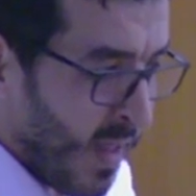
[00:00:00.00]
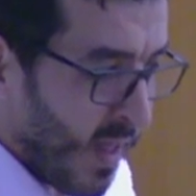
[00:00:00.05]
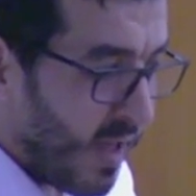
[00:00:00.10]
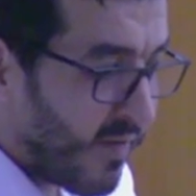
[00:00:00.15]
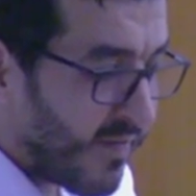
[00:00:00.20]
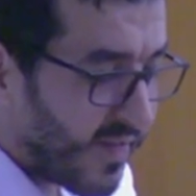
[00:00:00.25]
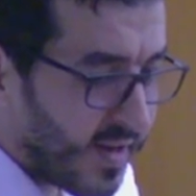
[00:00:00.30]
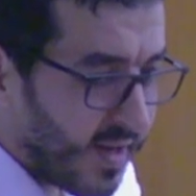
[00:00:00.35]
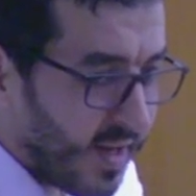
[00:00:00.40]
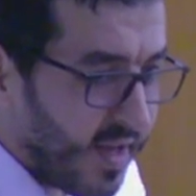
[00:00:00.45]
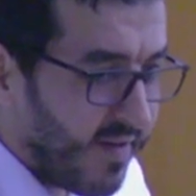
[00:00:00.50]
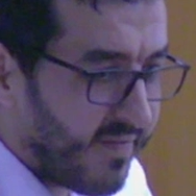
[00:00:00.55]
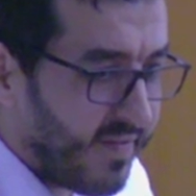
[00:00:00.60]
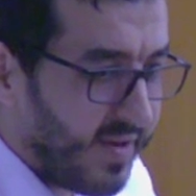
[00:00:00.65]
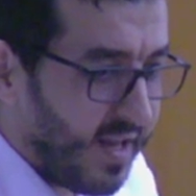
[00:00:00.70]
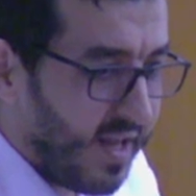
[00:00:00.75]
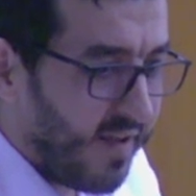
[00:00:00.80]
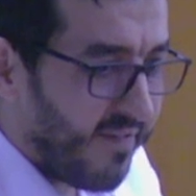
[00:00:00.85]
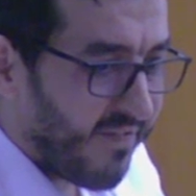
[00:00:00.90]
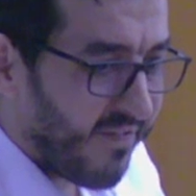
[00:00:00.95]
Even
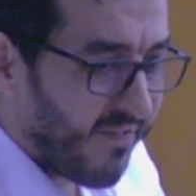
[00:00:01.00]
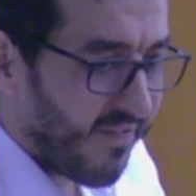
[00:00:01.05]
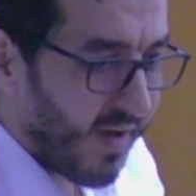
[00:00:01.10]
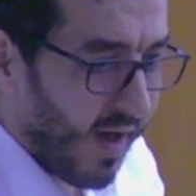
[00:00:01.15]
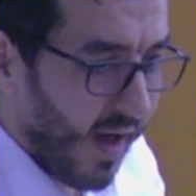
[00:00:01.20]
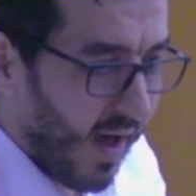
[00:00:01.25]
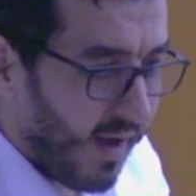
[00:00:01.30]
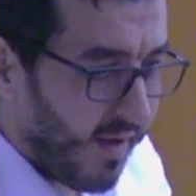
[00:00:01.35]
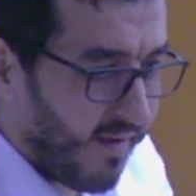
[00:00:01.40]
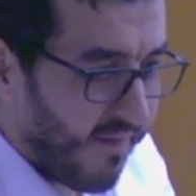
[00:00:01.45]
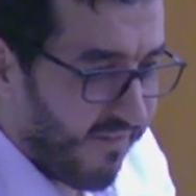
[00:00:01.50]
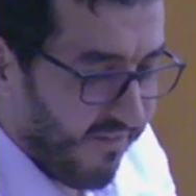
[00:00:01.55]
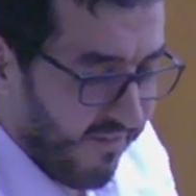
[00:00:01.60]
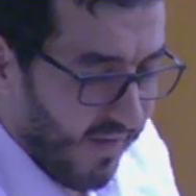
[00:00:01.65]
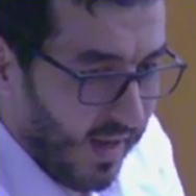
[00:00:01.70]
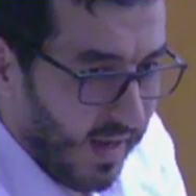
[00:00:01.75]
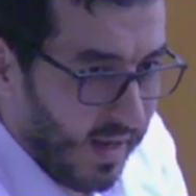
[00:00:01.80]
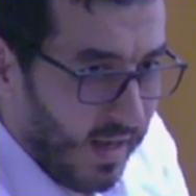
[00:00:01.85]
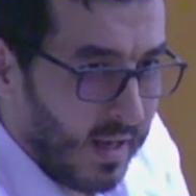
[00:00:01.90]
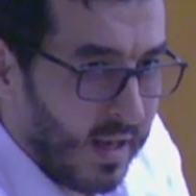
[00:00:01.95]
if I
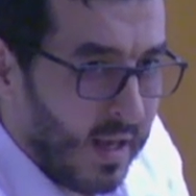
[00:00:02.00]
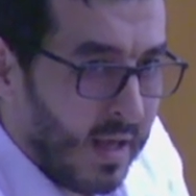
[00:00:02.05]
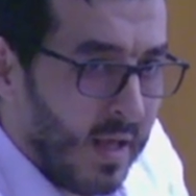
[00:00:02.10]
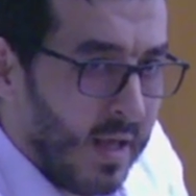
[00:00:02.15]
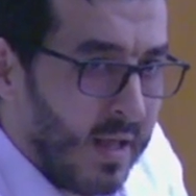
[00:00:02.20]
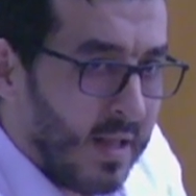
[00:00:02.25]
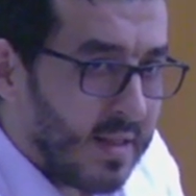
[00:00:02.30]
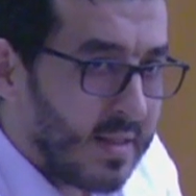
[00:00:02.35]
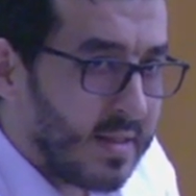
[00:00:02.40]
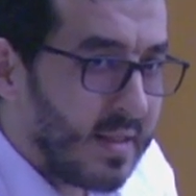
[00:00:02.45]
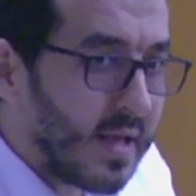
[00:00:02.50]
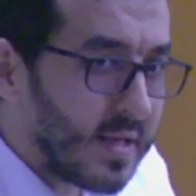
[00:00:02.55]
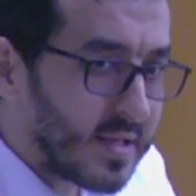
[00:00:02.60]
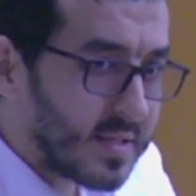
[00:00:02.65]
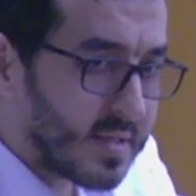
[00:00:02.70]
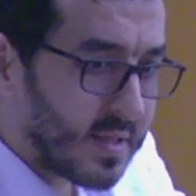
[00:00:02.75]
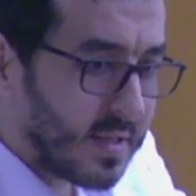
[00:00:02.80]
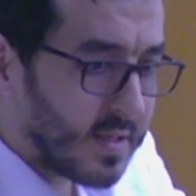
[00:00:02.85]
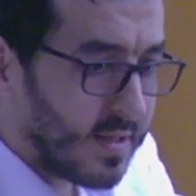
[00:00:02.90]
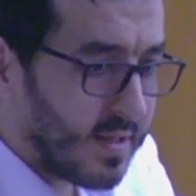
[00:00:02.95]
fail,
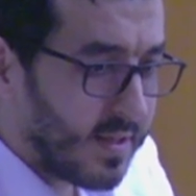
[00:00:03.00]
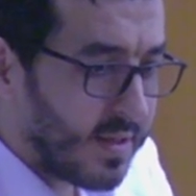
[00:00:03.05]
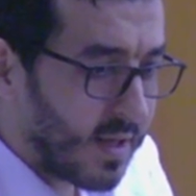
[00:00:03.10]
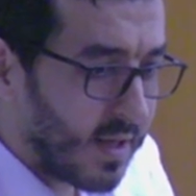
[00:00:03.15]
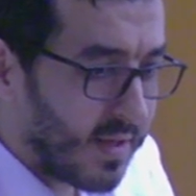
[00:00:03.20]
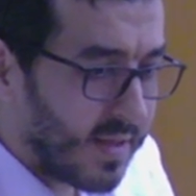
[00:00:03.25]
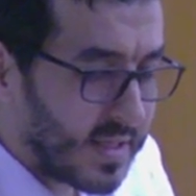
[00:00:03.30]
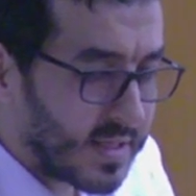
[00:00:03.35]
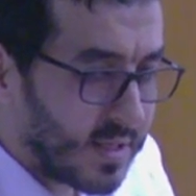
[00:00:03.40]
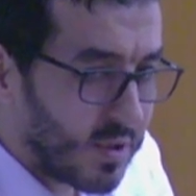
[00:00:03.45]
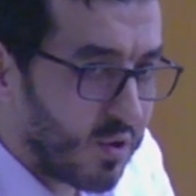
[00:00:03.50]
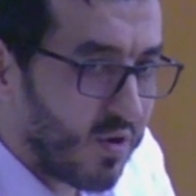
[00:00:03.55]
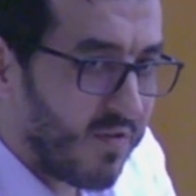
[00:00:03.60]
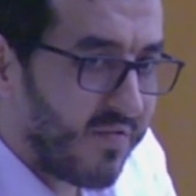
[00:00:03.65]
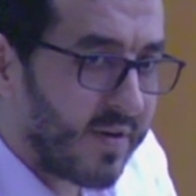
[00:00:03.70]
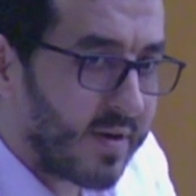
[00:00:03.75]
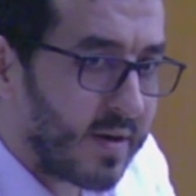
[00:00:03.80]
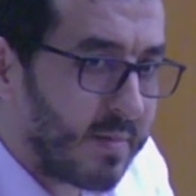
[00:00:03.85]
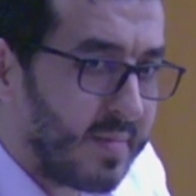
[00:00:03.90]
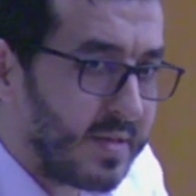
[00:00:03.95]
does the
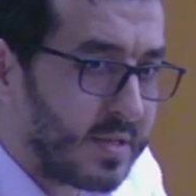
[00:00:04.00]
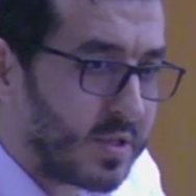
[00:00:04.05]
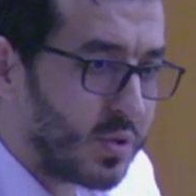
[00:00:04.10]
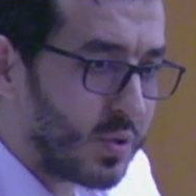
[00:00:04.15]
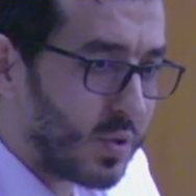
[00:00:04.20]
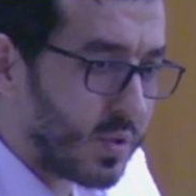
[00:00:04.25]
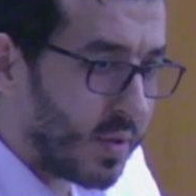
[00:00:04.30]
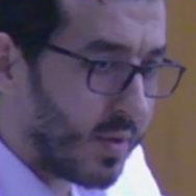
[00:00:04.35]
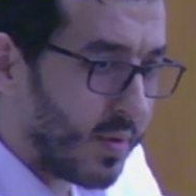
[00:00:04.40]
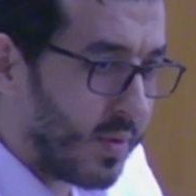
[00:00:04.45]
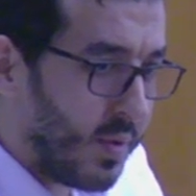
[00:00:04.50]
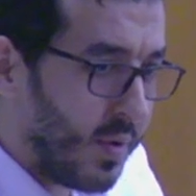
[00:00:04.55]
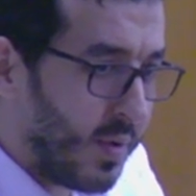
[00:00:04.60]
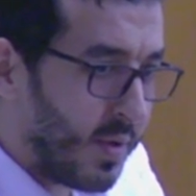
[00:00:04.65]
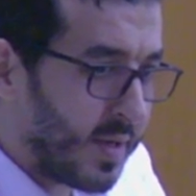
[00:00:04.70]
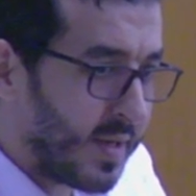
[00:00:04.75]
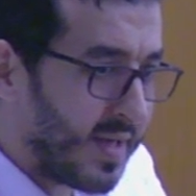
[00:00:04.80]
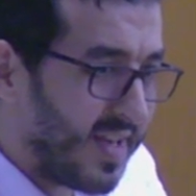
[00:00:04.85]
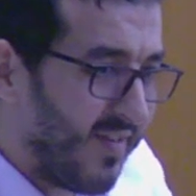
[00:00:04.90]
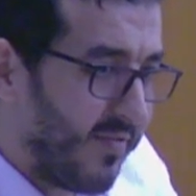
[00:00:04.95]
government
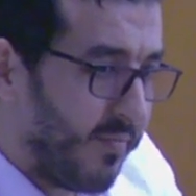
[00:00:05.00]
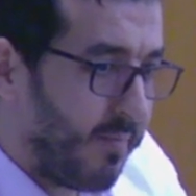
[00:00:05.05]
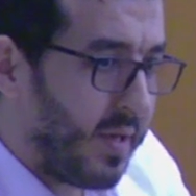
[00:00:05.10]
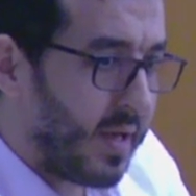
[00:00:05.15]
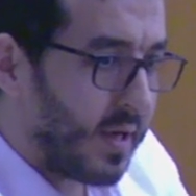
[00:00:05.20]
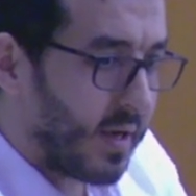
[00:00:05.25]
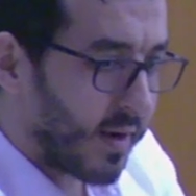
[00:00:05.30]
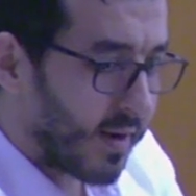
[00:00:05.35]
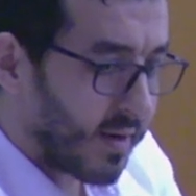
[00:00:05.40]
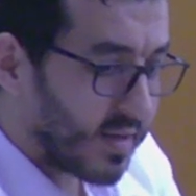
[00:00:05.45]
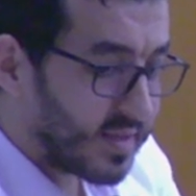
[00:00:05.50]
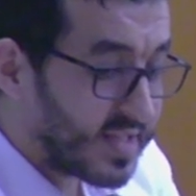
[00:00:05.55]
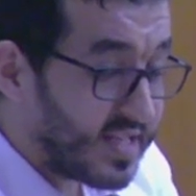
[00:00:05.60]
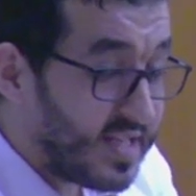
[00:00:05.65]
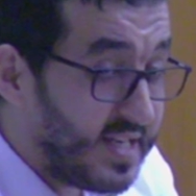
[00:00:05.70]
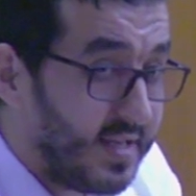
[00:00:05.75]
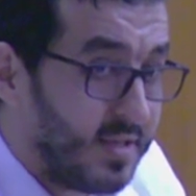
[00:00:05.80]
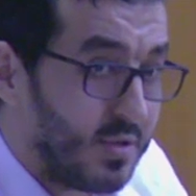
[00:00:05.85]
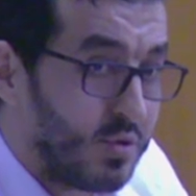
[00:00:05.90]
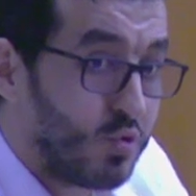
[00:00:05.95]
give me
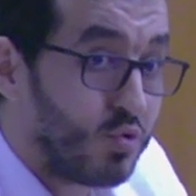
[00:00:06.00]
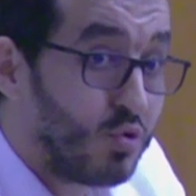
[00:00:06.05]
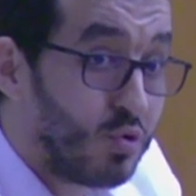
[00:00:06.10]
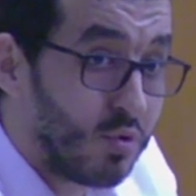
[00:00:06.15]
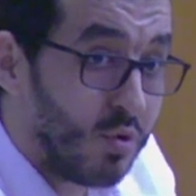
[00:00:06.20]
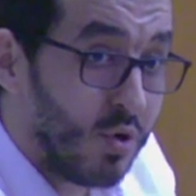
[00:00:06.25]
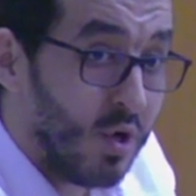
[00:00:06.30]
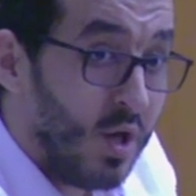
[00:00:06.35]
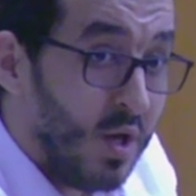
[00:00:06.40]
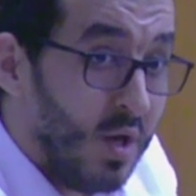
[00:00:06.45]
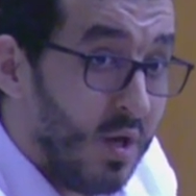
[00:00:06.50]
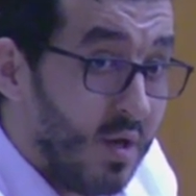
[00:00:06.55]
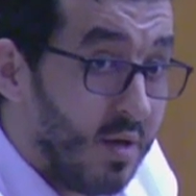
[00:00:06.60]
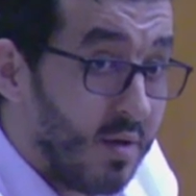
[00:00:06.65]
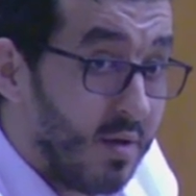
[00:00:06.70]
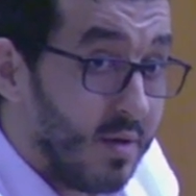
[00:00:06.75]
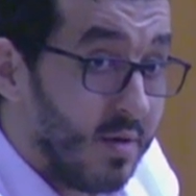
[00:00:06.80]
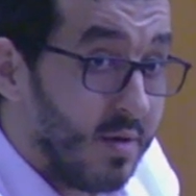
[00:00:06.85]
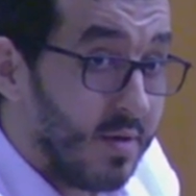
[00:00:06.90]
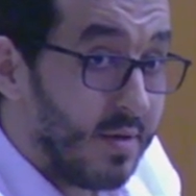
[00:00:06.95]
guarantees to
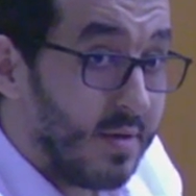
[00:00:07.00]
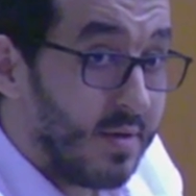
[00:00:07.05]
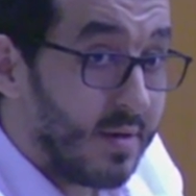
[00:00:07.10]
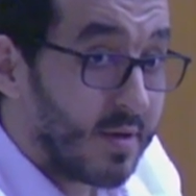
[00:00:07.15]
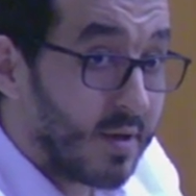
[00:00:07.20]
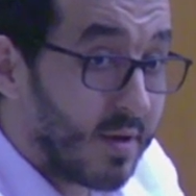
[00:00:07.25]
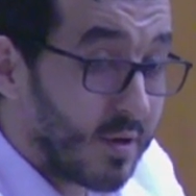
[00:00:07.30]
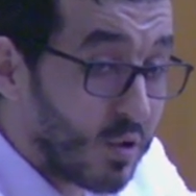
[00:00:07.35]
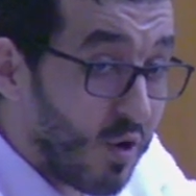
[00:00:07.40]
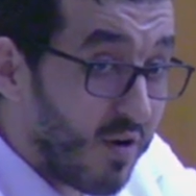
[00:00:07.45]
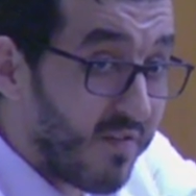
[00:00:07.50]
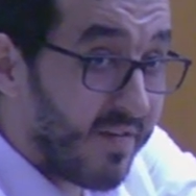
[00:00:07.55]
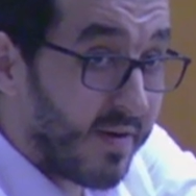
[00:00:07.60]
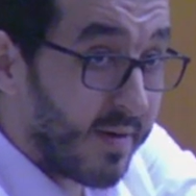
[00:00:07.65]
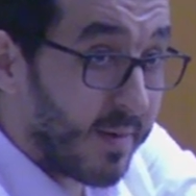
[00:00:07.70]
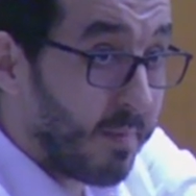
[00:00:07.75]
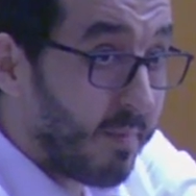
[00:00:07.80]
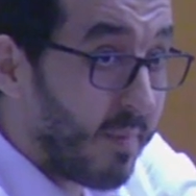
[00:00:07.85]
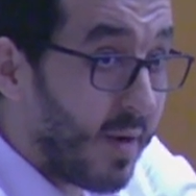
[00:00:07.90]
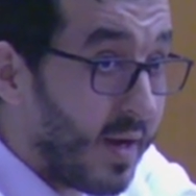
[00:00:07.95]

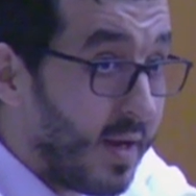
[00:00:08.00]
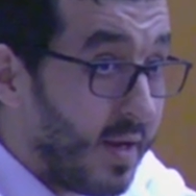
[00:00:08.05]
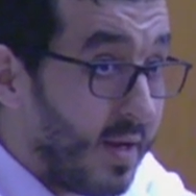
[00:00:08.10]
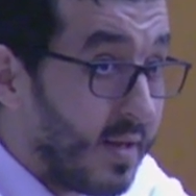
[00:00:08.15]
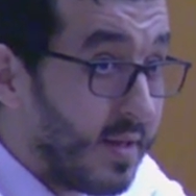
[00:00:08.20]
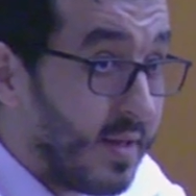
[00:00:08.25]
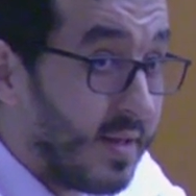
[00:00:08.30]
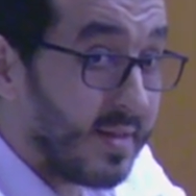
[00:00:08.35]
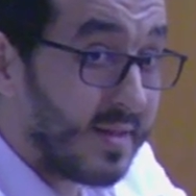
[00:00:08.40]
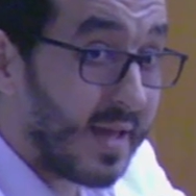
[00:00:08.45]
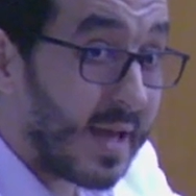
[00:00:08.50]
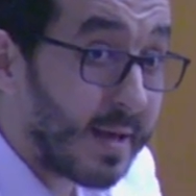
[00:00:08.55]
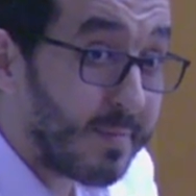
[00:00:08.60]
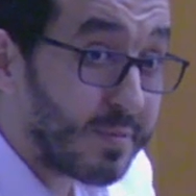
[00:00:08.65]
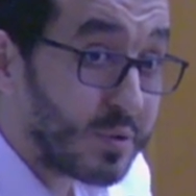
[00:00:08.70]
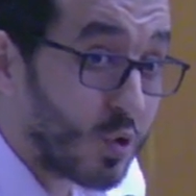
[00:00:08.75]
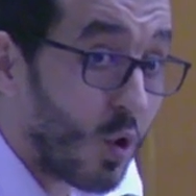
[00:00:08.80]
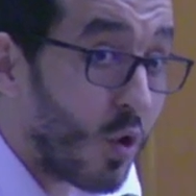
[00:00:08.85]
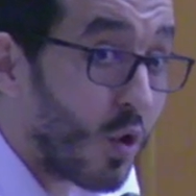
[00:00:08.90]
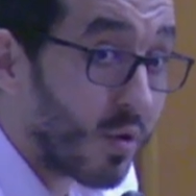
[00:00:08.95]
cover my
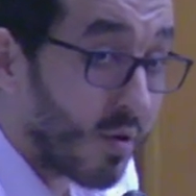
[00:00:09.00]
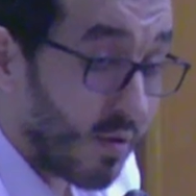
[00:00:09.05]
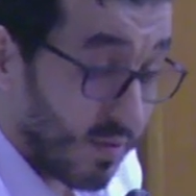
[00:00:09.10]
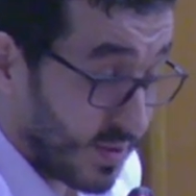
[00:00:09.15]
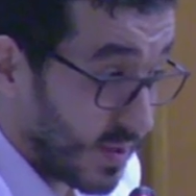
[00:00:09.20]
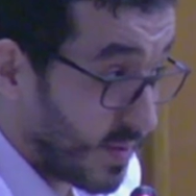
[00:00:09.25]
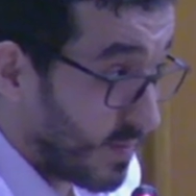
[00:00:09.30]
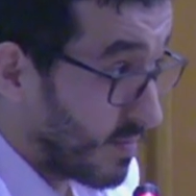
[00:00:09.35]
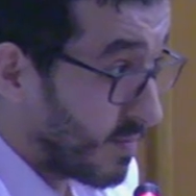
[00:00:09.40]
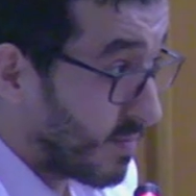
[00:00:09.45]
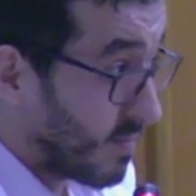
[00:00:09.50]
debt or not?